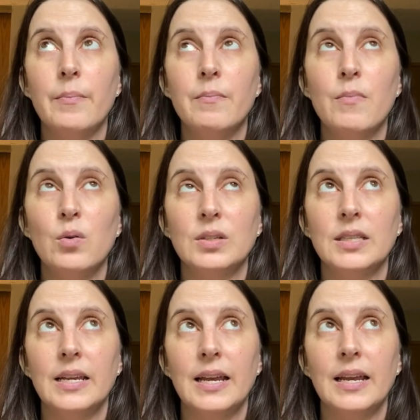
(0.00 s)

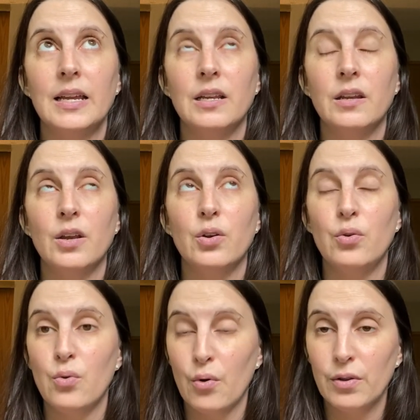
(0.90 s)
mostly in
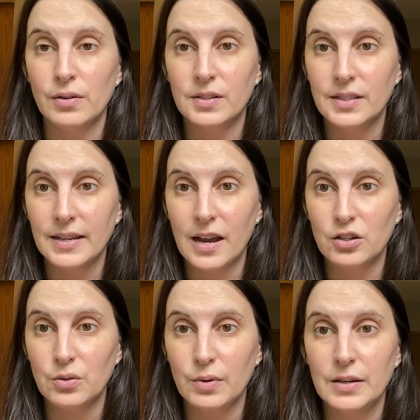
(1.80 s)
northern
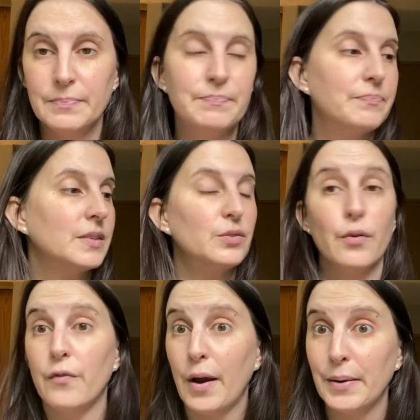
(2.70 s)
Saskatchewan so
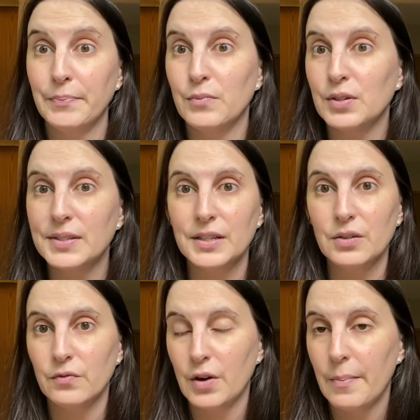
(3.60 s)
far. We're still
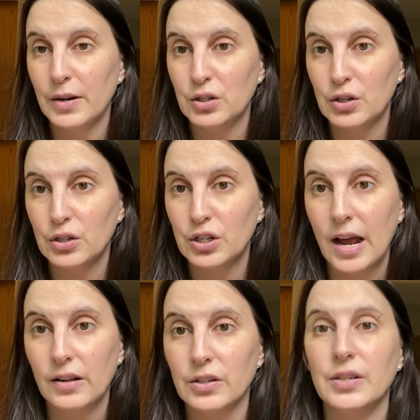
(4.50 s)
very much in her
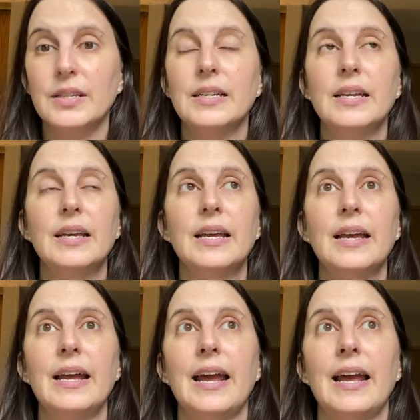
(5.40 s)
childhood.
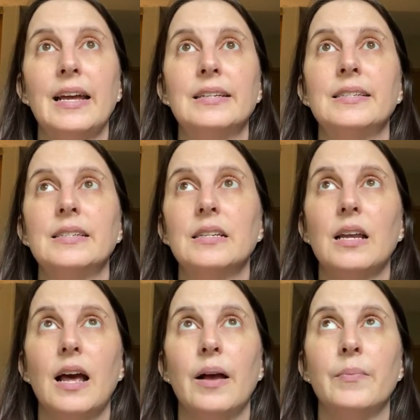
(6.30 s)
And
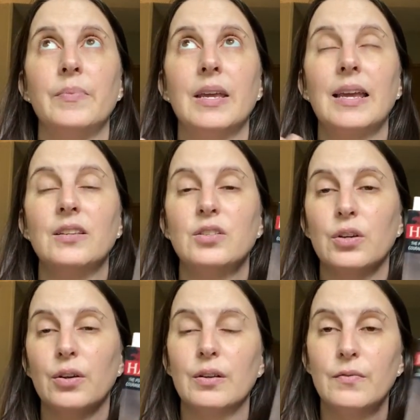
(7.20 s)
in case
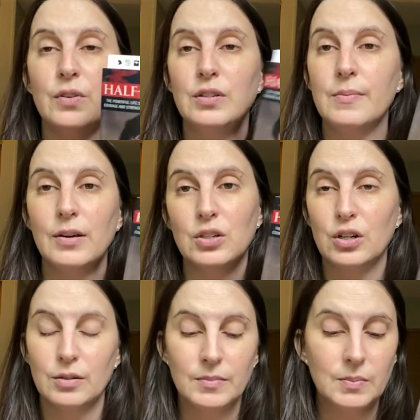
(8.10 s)
you're confused about
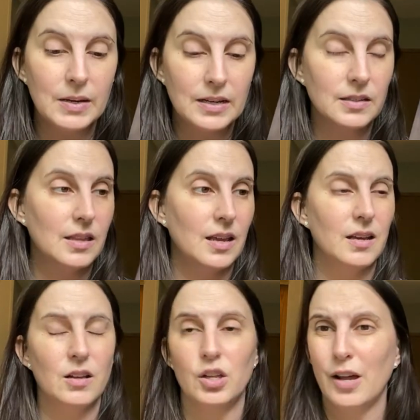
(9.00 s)
terms, because I
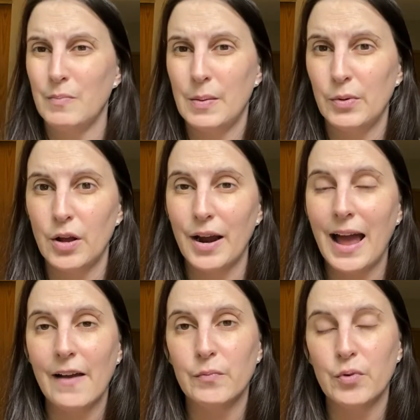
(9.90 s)
think a lot of people are,
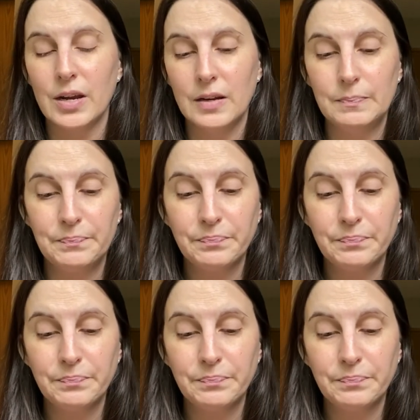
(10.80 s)
half-breed